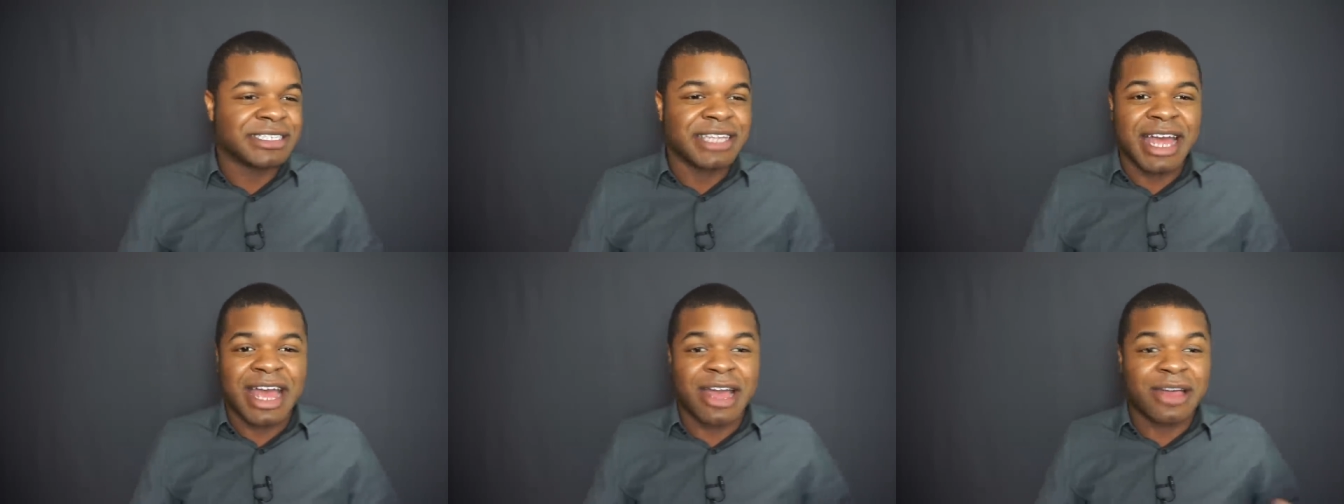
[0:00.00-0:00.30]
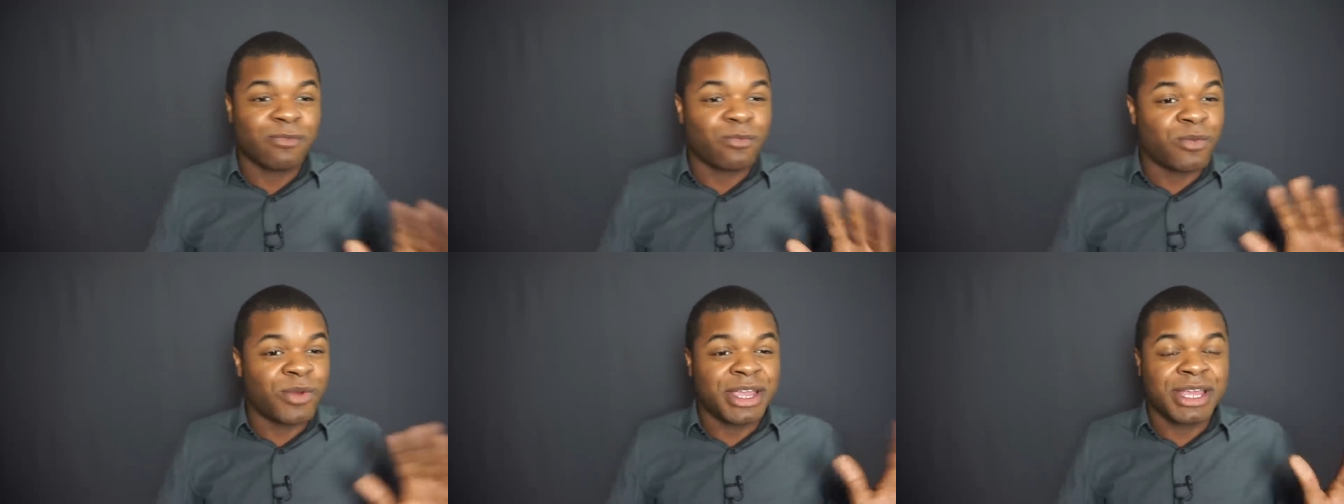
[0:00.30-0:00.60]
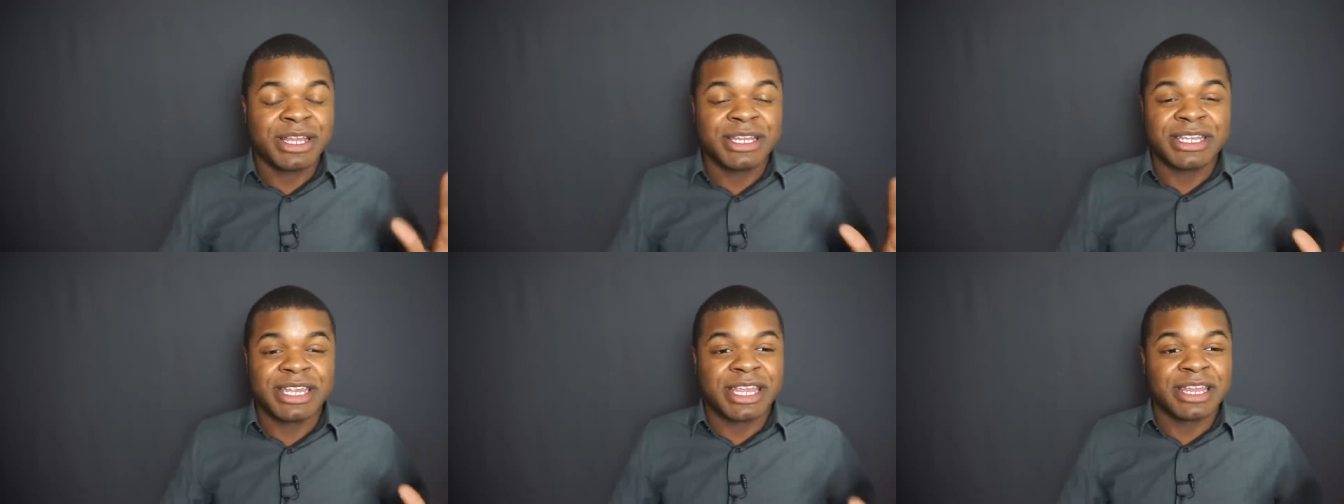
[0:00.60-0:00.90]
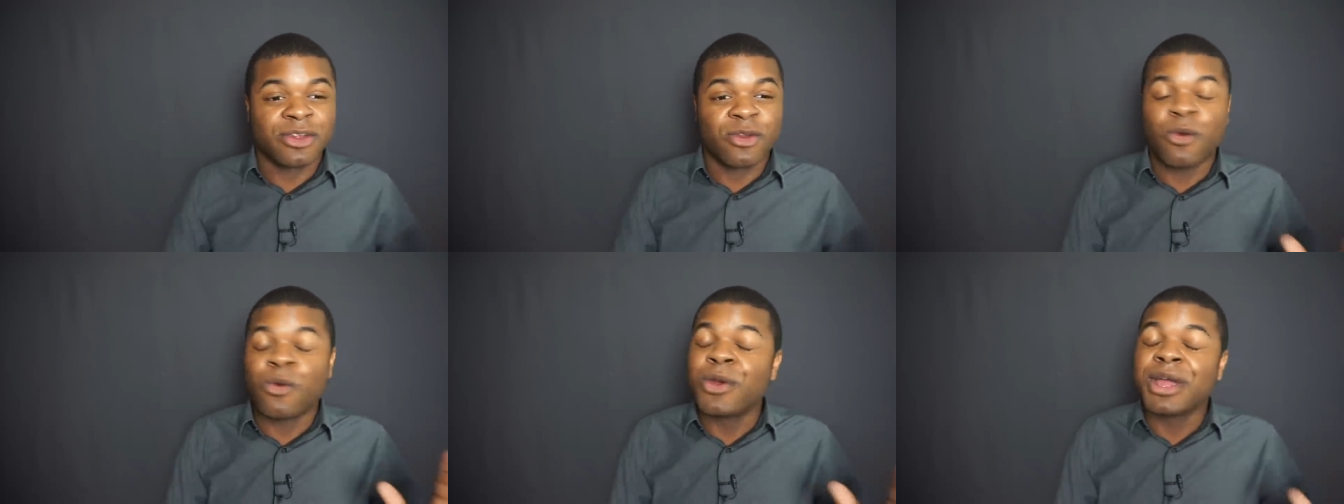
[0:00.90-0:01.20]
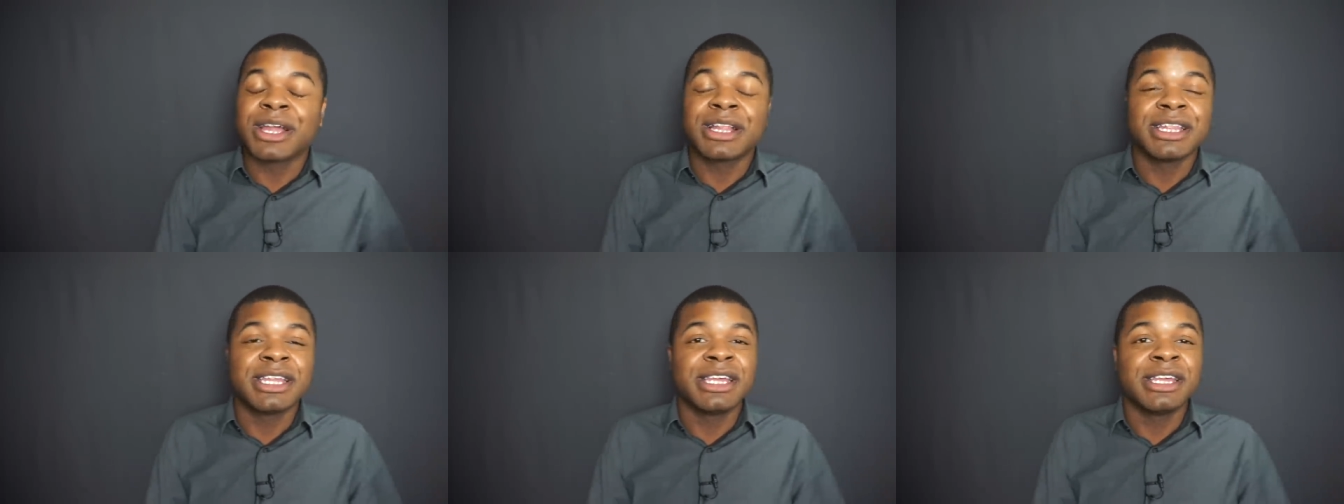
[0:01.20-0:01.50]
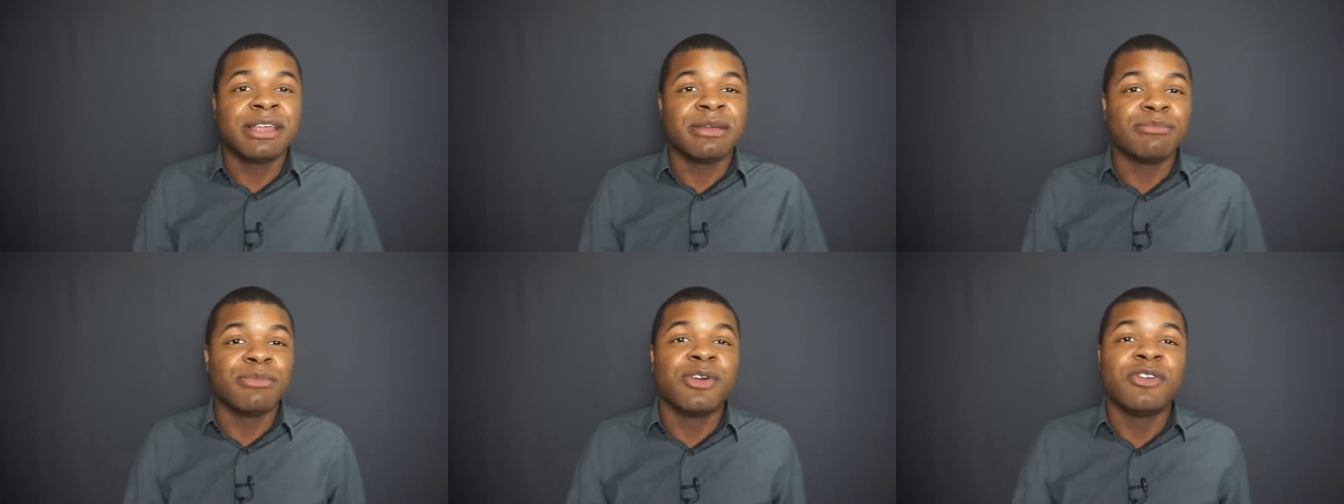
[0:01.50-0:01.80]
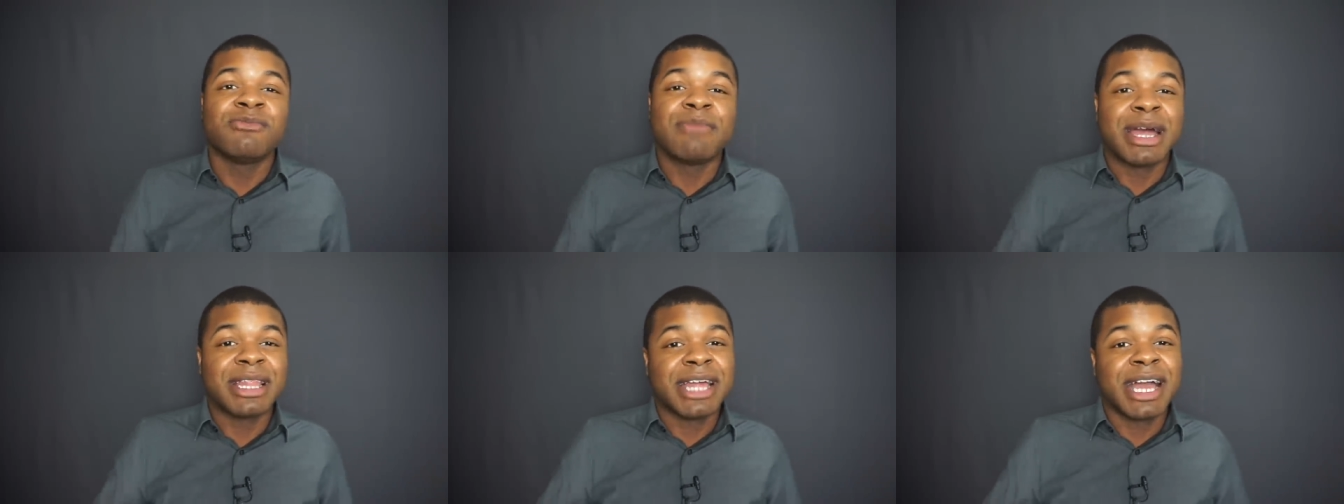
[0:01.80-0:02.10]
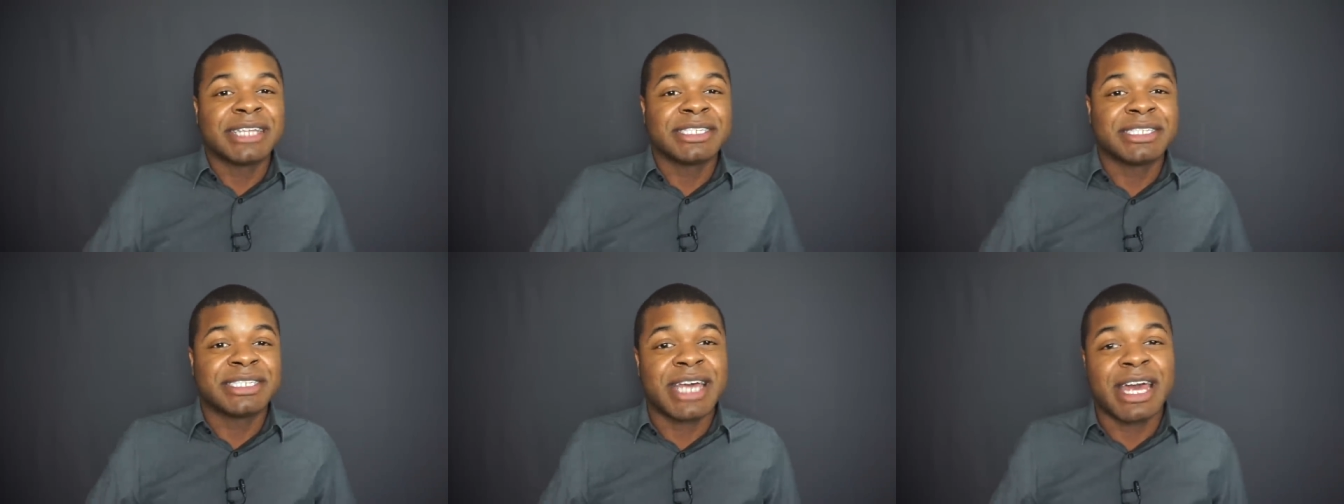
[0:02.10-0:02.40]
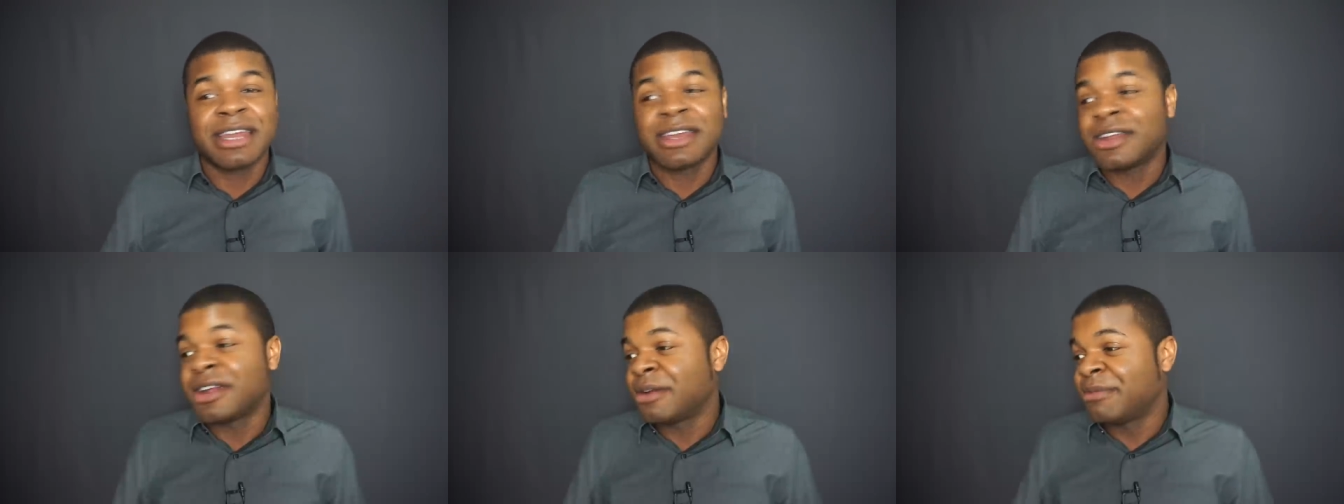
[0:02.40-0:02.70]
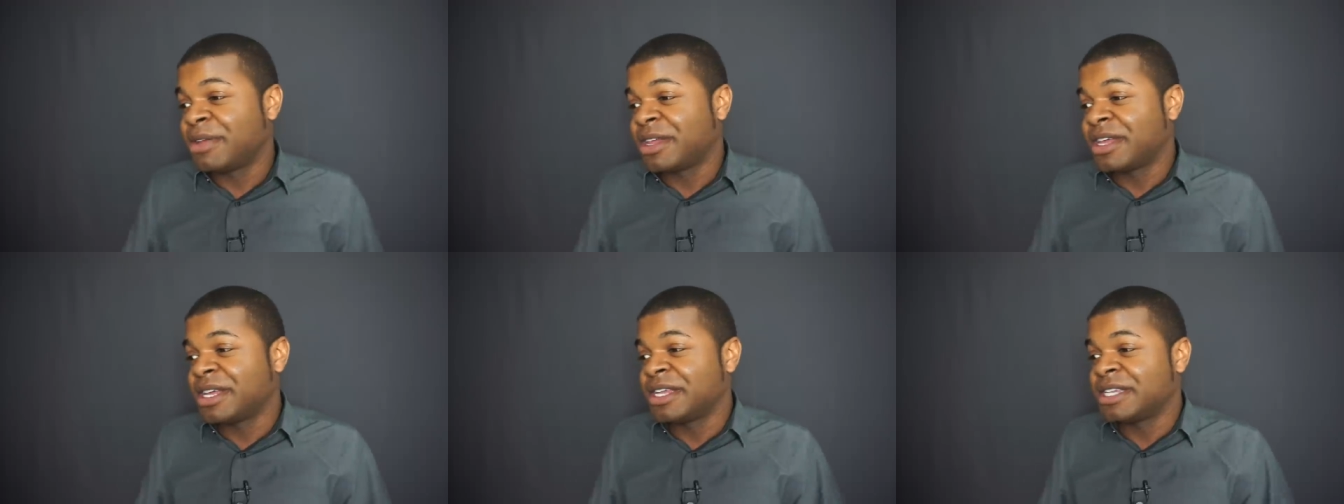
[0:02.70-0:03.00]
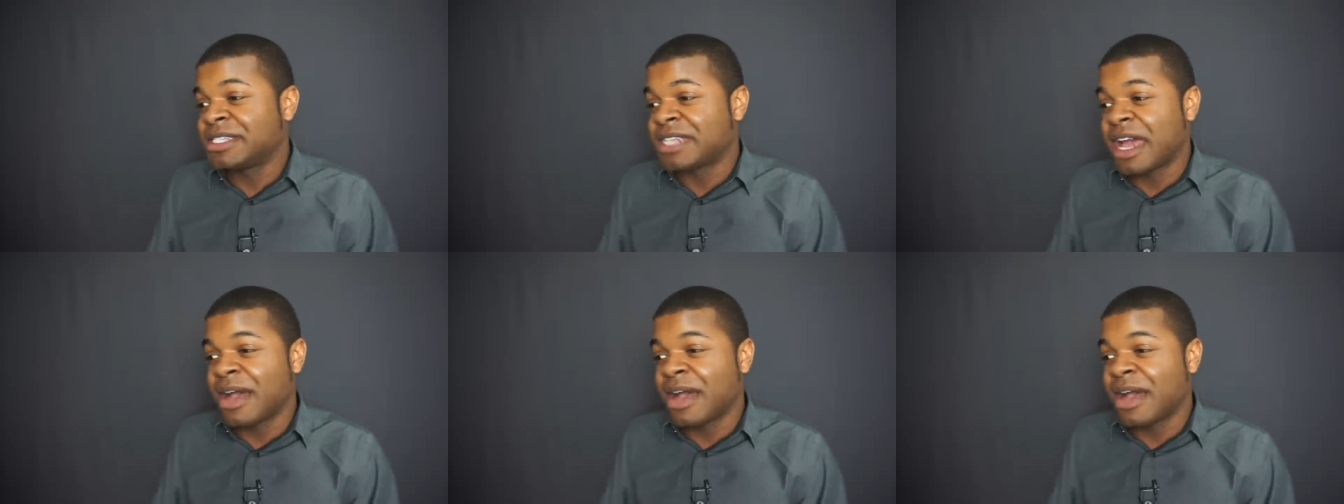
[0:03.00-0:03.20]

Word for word: I went and quickly moved my license out of there because